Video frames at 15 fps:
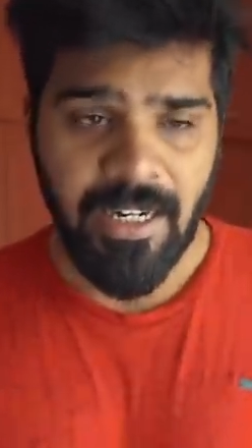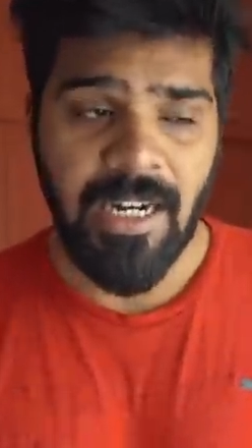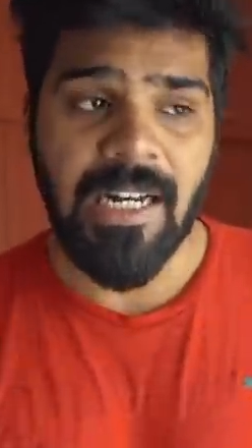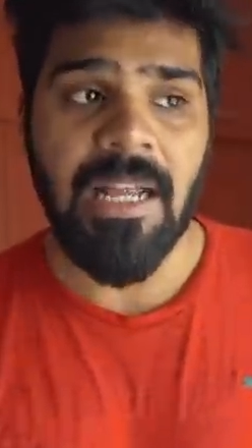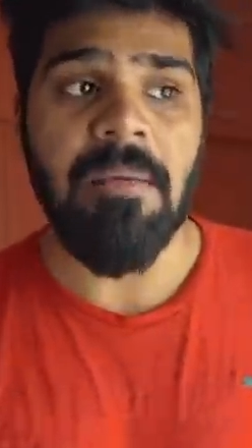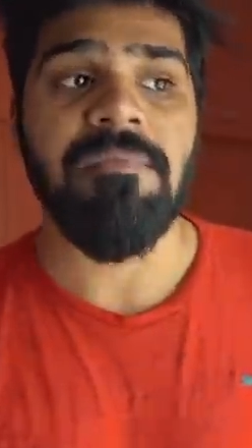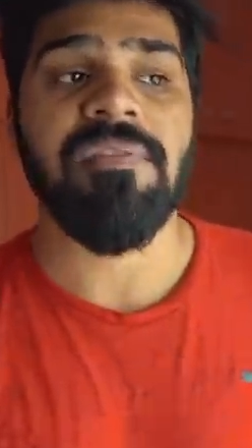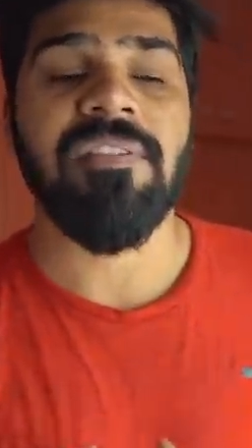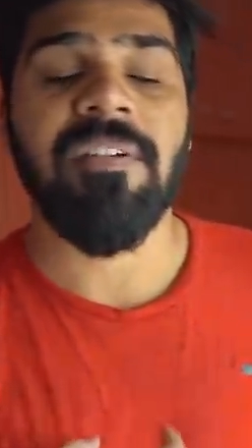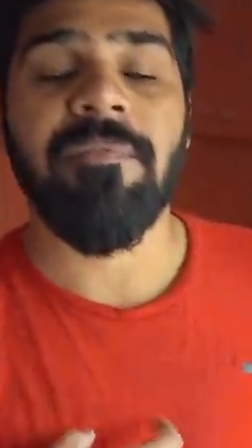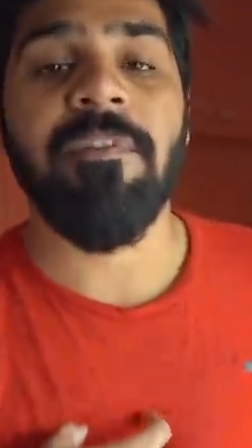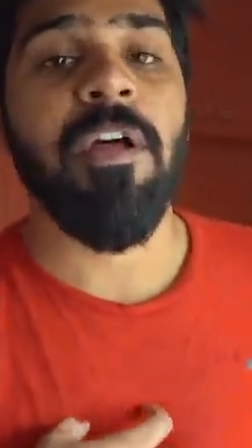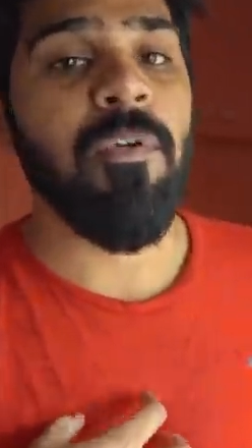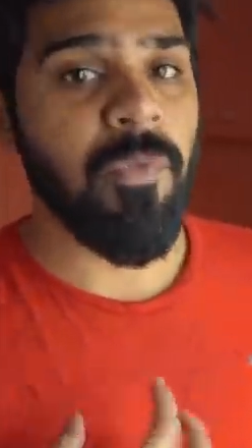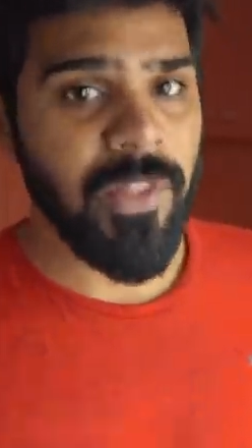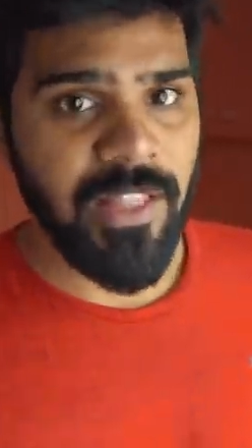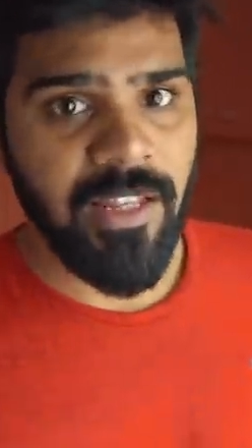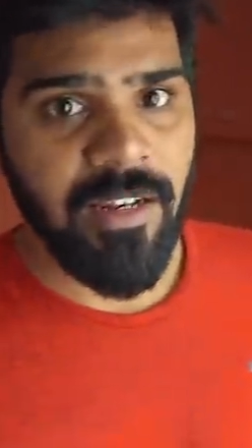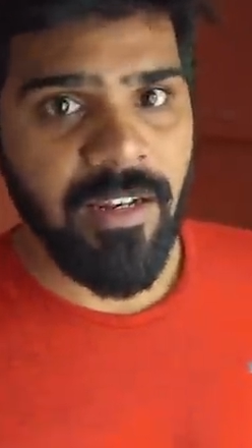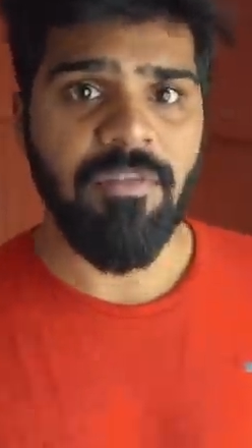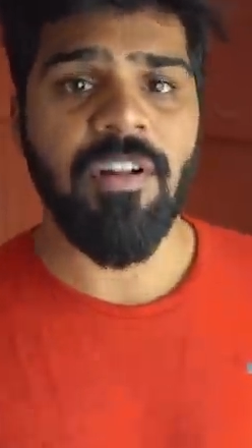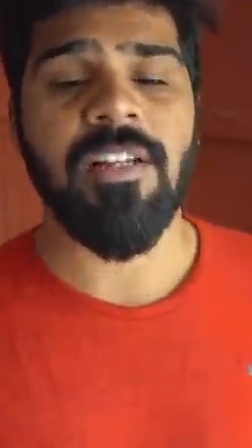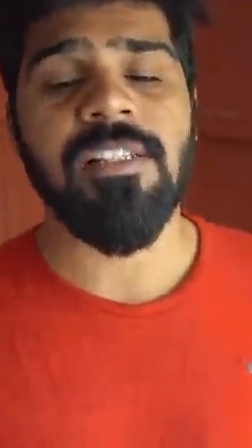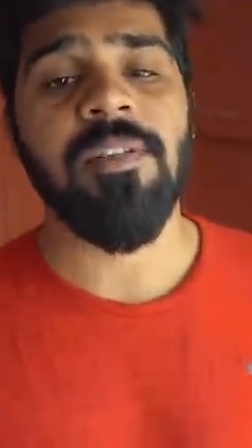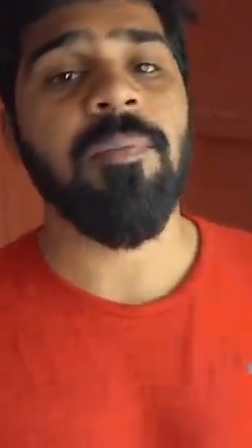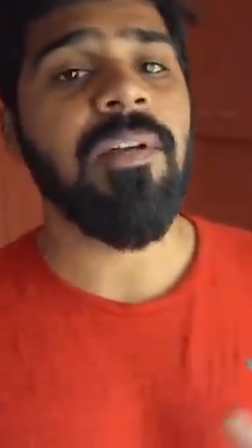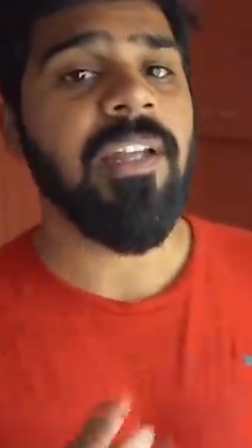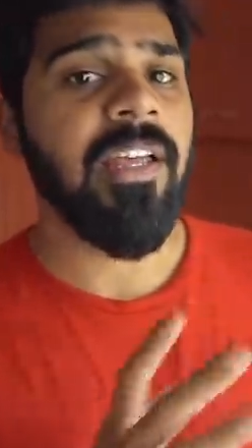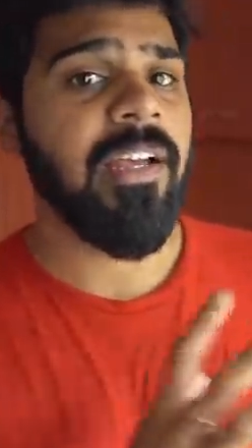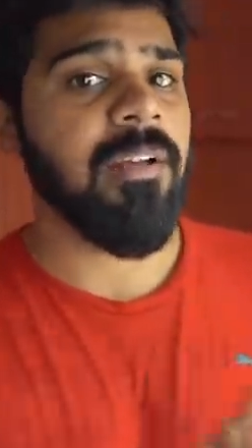It comes from within. For
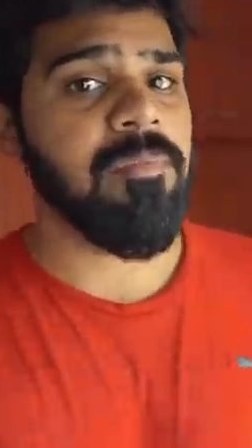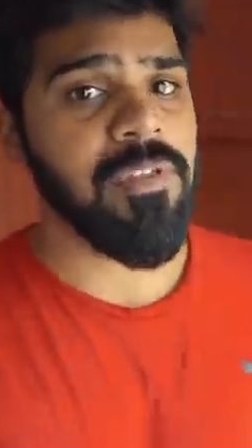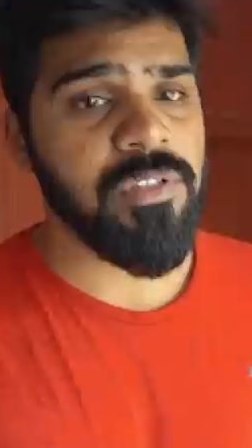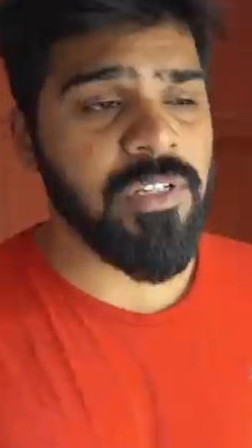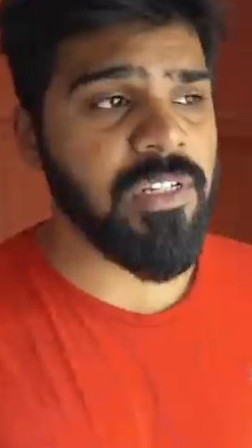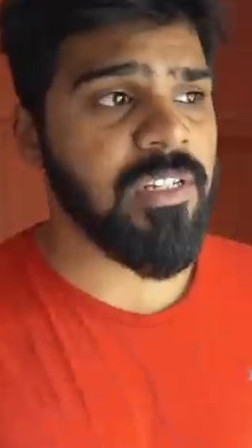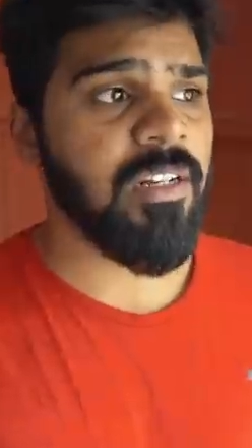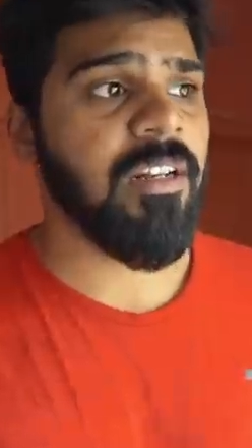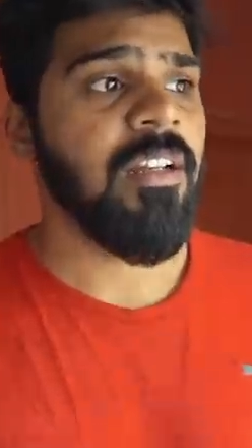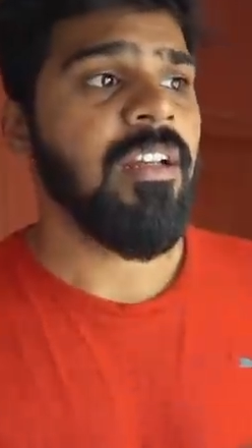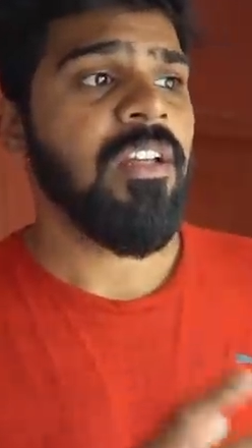example, take a musician.